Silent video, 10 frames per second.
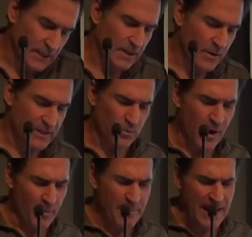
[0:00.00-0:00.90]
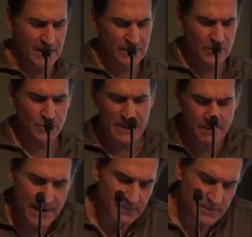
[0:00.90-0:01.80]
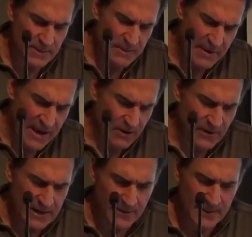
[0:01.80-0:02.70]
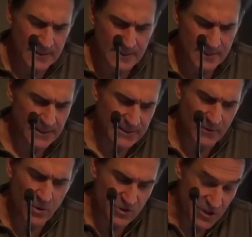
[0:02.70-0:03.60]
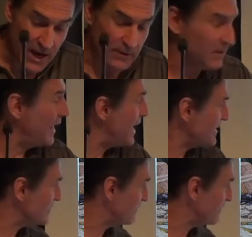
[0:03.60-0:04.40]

you know, it's well balanced with the mountains in the background and then the horizontal lines